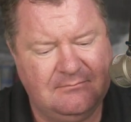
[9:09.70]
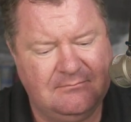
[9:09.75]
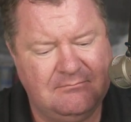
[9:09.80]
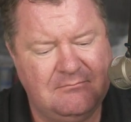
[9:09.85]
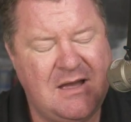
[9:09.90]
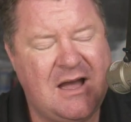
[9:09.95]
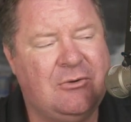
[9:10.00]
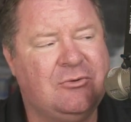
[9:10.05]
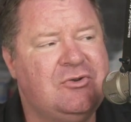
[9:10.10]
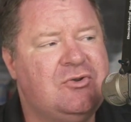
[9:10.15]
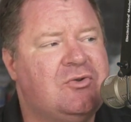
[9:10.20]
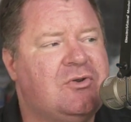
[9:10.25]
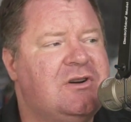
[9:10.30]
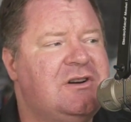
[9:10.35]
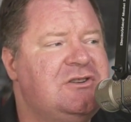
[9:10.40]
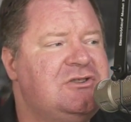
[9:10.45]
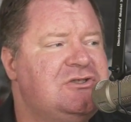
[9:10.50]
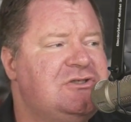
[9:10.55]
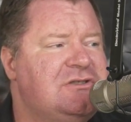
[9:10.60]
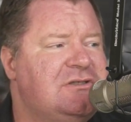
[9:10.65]

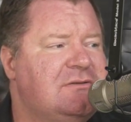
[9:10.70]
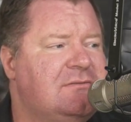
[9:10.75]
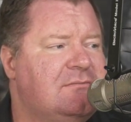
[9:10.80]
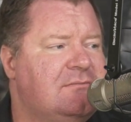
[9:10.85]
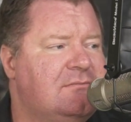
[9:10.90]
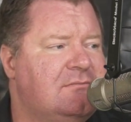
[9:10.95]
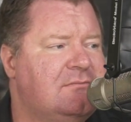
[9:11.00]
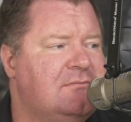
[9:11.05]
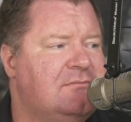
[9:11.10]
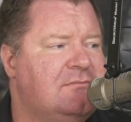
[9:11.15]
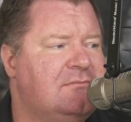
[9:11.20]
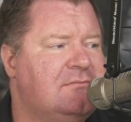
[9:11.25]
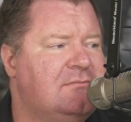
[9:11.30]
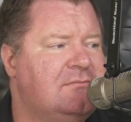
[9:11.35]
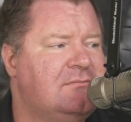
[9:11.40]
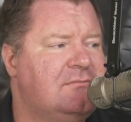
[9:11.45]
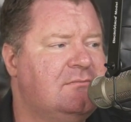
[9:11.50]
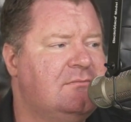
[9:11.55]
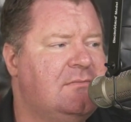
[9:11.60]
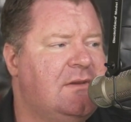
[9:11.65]
malnourished,
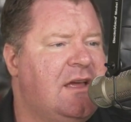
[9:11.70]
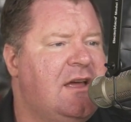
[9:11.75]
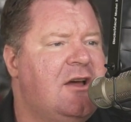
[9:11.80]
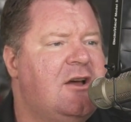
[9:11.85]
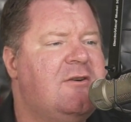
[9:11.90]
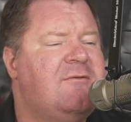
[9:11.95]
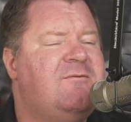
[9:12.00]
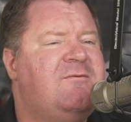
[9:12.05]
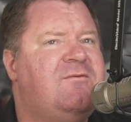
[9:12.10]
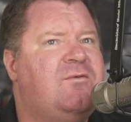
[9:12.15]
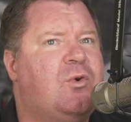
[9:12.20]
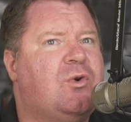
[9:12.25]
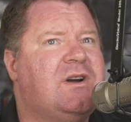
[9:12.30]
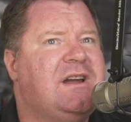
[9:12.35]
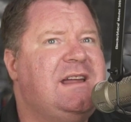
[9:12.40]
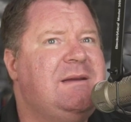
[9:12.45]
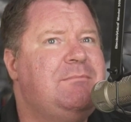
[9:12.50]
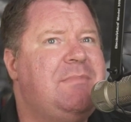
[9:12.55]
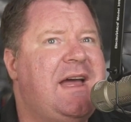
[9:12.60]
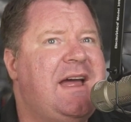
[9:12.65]

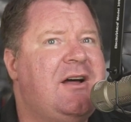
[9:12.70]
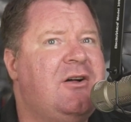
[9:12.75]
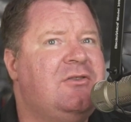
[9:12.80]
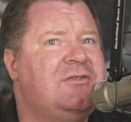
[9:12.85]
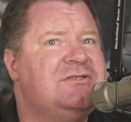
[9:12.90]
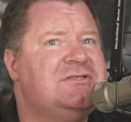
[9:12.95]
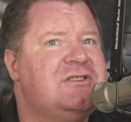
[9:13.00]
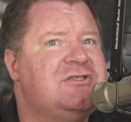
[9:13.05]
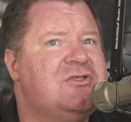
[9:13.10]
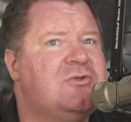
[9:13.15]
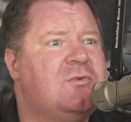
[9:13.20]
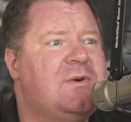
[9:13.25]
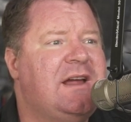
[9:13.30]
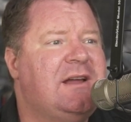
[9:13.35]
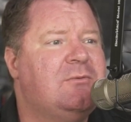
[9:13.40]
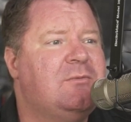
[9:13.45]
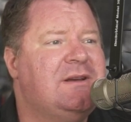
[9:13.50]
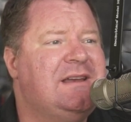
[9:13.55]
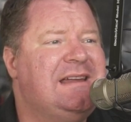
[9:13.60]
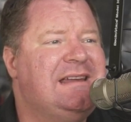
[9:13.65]
40 pounds
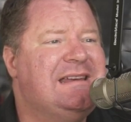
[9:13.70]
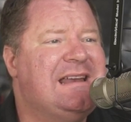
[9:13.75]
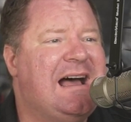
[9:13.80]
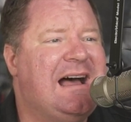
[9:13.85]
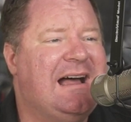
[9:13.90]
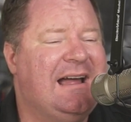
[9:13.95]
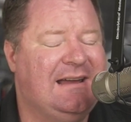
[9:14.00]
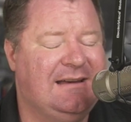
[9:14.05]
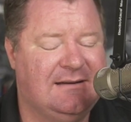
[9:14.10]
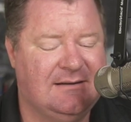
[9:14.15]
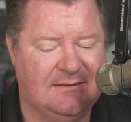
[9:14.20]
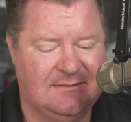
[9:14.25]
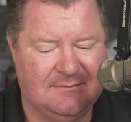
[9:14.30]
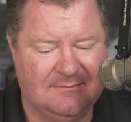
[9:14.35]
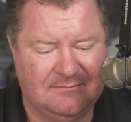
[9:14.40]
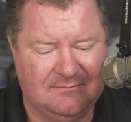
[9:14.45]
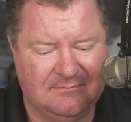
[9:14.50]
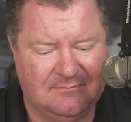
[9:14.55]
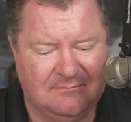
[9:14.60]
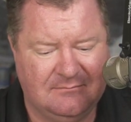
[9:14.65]
underweight when he died,
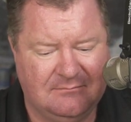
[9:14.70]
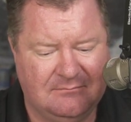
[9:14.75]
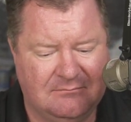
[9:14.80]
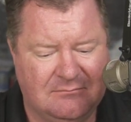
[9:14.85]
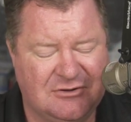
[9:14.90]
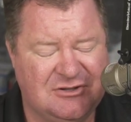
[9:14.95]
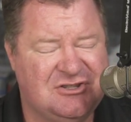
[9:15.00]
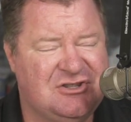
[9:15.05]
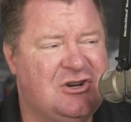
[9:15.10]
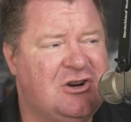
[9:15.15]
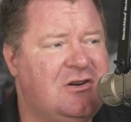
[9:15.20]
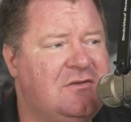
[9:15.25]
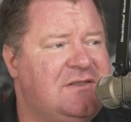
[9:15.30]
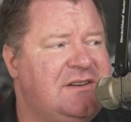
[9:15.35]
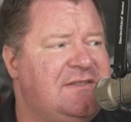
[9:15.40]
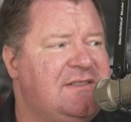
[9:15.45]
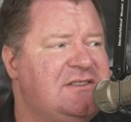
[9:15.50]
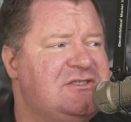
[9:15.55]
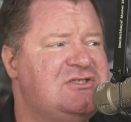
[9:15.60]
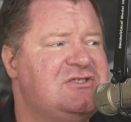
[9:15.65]
preserved
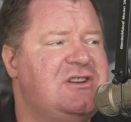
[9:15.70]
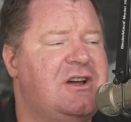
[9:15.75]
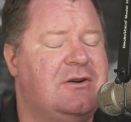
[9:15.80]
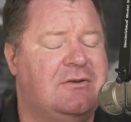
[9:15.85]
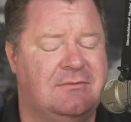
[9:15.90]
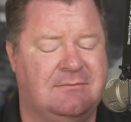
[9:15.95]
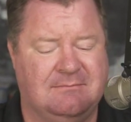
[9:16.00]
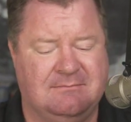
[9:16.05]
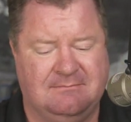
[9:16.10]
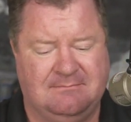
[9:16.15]
in the snow.